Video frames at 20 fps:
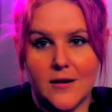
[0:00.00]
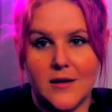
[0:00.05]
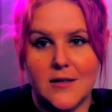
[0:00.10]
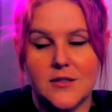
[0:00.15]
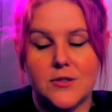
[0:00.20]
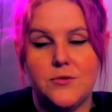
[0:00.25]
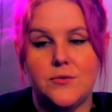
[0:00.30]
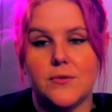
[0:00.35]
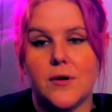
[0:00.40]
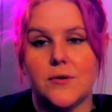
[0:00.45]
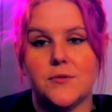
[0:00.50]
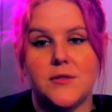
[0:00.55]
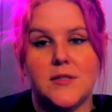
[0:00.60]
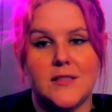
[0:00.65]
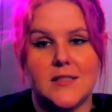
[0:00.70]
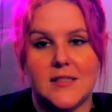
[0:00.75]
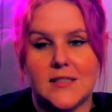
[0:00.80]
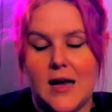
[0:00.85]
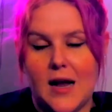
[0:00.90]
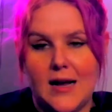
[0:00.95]
as gross
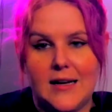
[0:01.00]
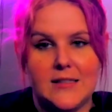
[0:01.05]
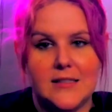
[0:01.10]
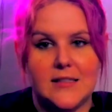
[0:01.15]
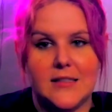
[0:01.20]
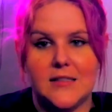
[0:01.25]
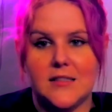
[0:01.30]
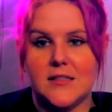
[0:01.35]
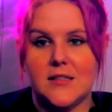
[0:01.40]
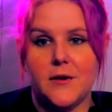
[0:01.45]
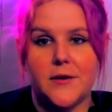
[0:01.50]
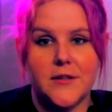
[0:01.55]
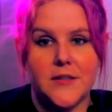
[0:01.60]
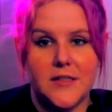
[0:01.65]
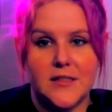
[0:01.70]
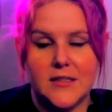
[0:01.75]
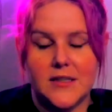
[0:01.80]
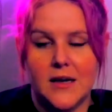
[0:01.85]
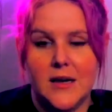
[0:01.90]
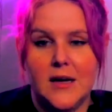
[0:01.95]
as this all
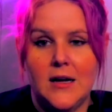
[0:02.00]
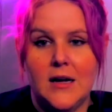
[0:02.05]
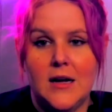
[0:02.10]
is.